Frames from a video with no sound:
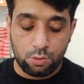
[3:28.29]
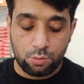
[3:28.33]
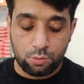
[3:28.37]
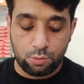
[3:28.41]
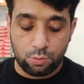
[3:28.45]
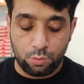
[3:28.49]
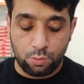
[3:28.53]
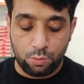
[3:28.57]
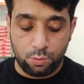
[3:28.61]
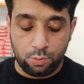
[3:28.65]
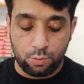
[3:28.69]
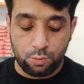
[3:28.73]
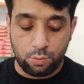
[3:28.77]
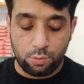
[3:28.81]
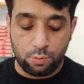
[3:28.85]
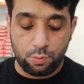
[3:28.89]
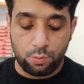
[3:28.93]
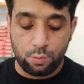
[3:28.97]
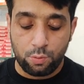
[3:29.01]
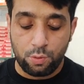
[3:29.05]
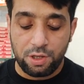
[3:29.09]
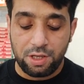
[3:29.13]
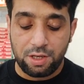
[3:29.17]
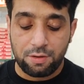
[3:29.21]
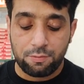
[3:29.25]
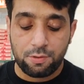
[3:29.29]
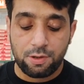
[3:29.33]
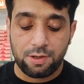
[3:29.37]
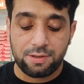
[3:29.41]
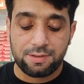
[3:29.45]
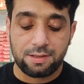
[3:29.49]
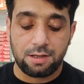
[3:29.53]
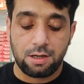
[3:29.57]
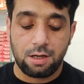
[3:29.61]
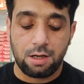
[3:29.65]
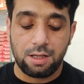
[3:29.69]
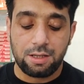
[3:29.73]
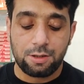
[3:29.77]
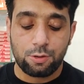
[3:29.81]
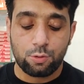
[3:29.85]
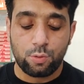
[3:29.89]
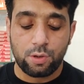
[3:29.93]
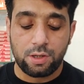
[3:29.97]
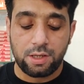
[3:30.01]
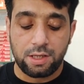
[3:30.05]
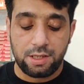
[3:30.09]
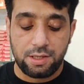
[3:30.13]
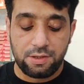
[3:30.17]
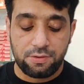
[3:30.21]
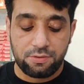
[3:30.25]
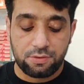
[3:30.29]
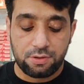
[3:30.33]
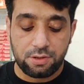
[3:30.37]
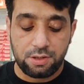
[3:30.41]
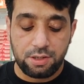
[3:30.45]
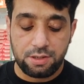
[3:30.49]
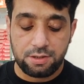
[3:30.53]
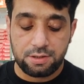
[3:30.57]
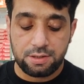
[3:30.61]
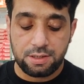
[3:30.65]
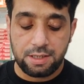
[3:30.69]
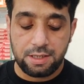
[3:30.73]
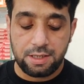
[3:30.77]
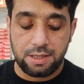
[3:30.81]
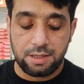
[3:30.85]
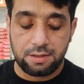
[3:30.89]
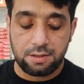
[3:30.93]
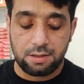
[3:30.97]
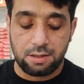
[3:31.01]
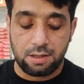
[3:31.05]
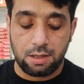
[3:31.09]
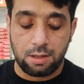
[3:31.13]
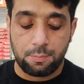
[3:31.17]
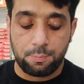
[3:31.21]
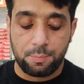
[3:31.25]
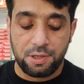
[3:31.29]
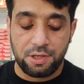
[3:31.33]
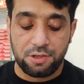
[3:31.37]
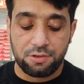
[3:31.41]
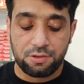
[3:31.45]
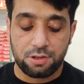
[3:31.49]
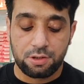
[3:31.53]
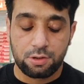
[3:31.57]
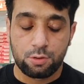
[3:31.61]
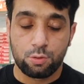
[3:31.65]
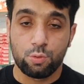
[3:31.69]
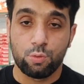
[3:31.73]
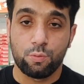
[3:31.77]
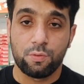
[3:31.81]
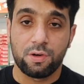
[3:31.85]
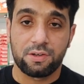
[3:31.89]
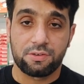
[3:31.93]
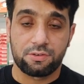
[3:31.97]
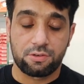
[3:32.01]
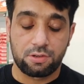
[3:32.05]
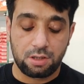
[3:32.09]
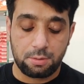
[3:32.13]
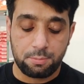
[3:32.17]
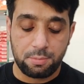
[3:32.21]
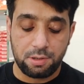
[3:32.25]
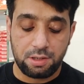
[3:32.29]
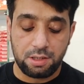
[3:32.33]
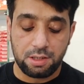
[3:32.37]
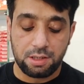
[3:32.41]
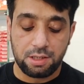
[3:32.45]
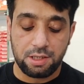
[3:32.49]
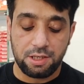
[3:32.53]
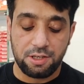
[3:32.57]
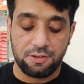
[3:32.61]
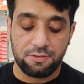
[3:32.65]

So here was also a case study that a patient who was diabetic,